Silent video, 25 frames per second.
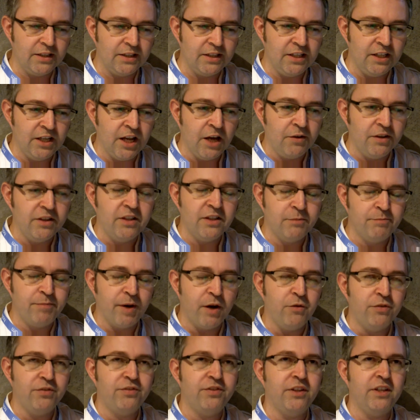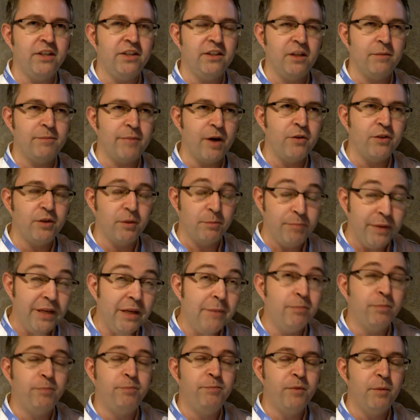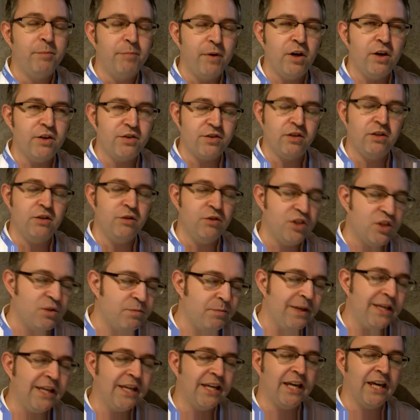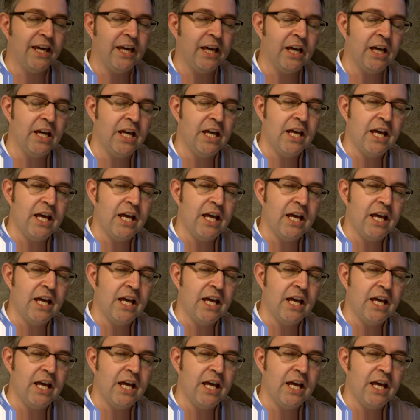you know, both the person who's speaking